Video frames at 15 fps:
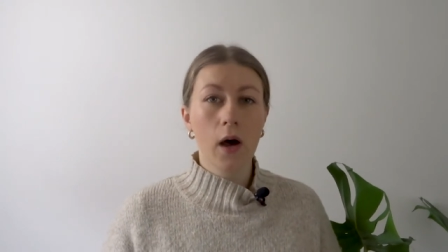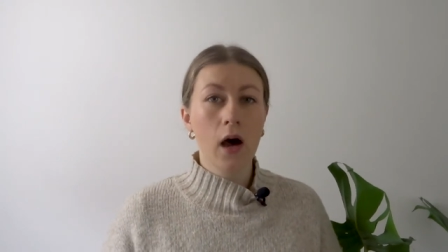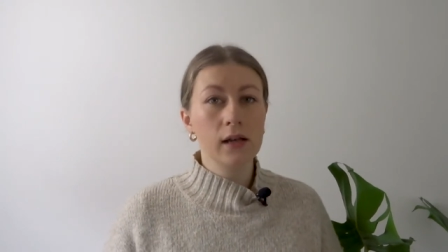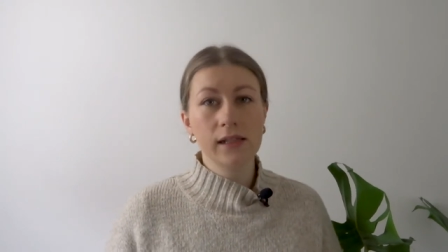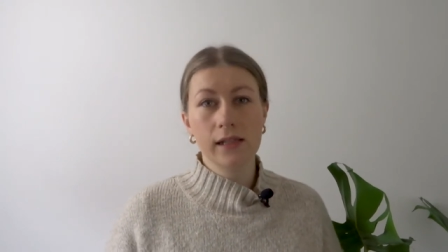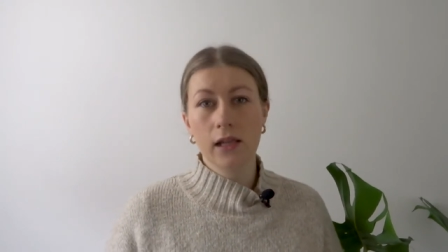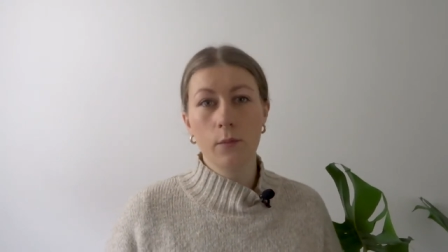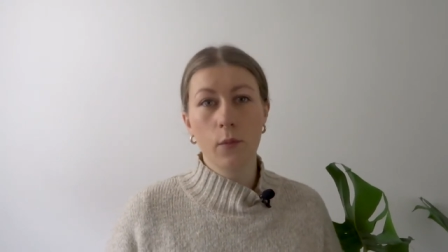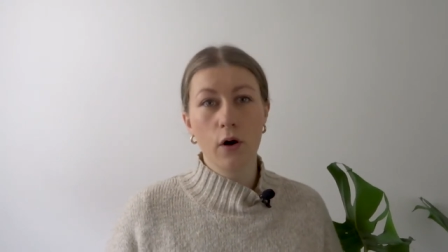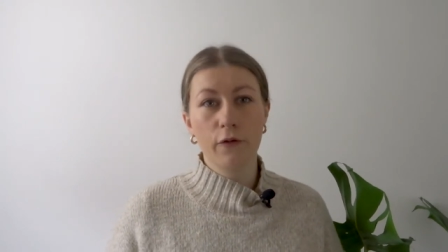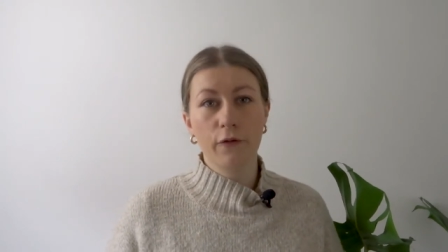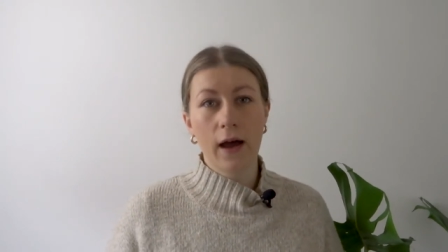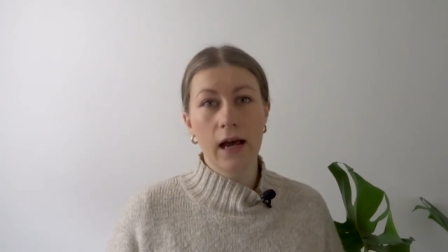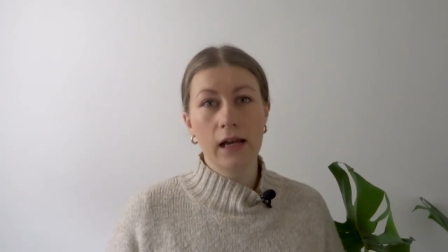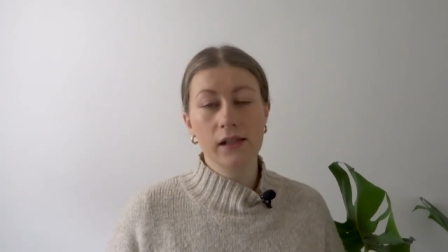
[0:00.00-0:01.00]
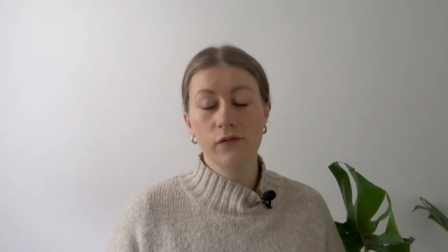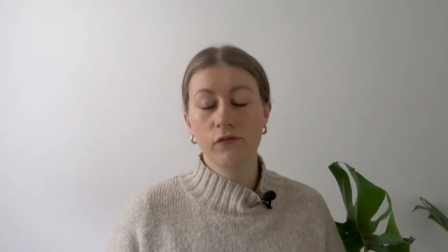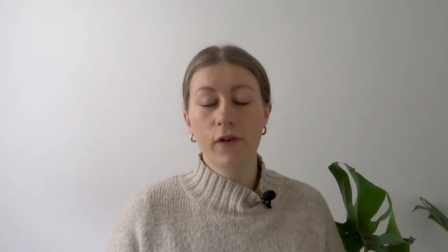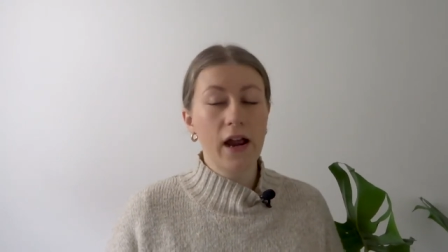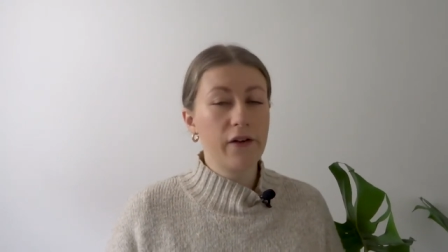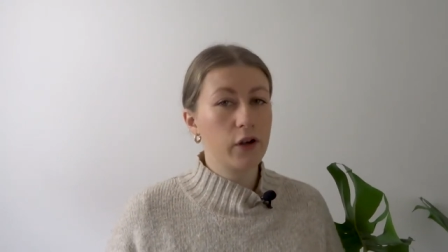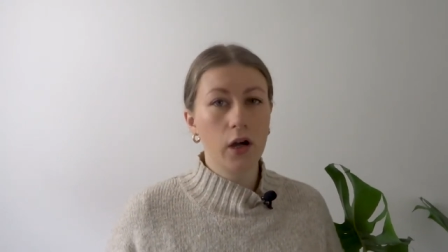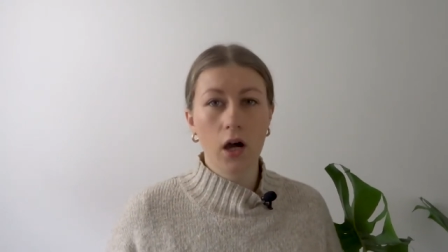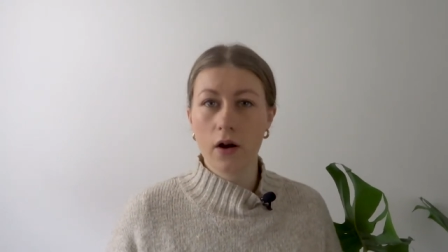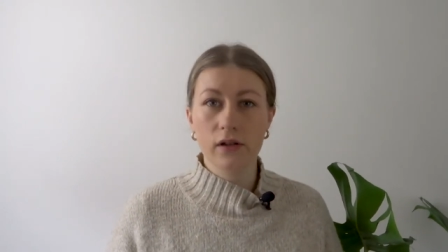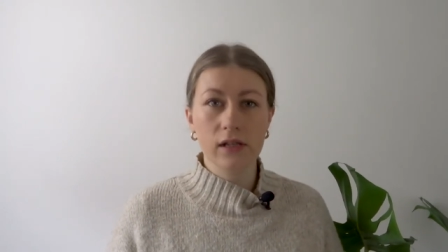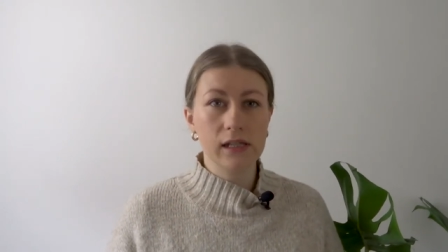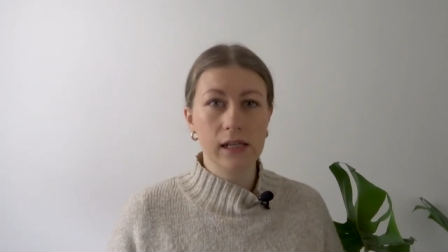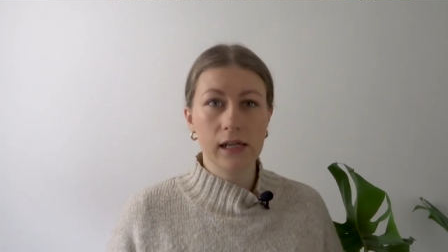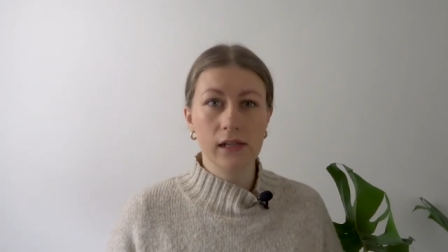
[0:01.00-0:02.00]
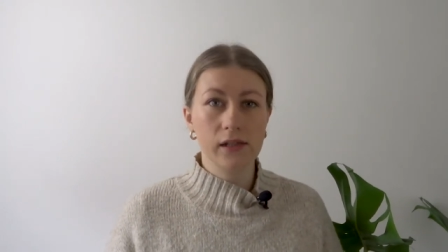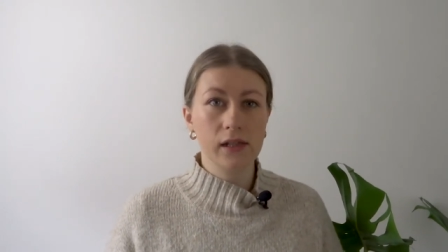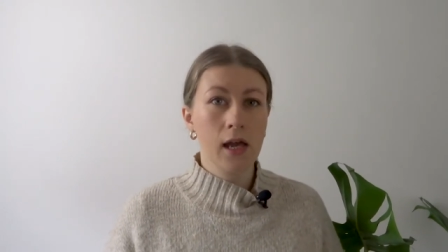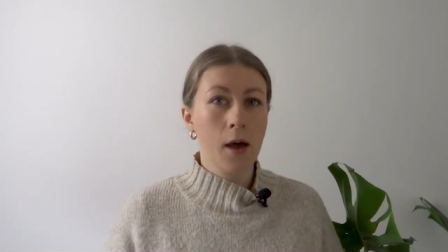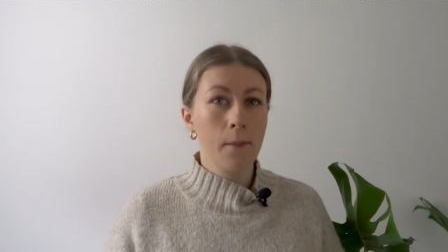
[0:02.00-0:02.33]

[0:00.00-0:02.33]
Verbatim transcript: passing them off as rare occurrences